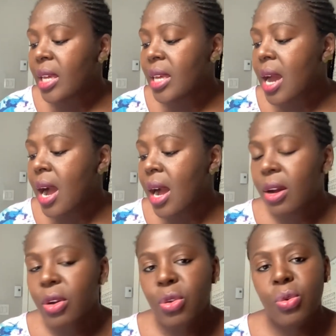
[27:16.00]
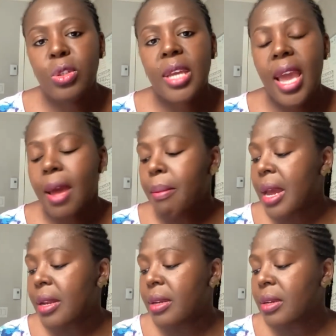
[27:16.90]
yeah, you scare
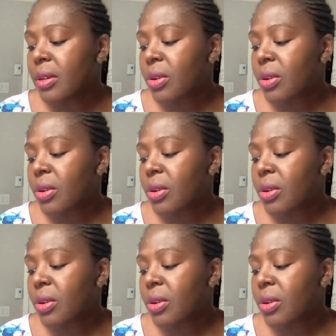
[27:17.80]
men,